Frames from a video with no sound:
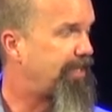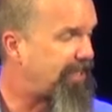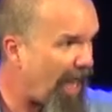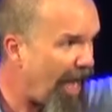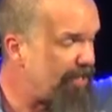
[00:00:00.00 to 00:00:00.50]

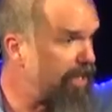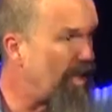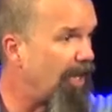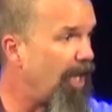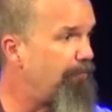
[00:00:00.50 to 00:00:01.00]
God doesn't
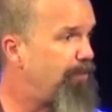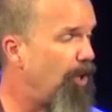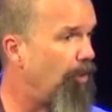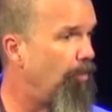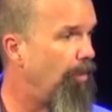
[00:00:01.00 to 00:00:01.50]
love
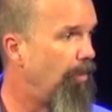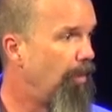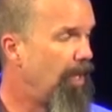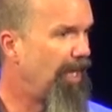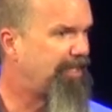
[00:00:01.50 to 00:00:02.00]
you,
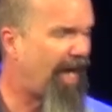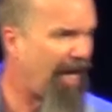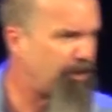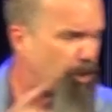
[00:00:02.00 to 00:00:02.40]
and God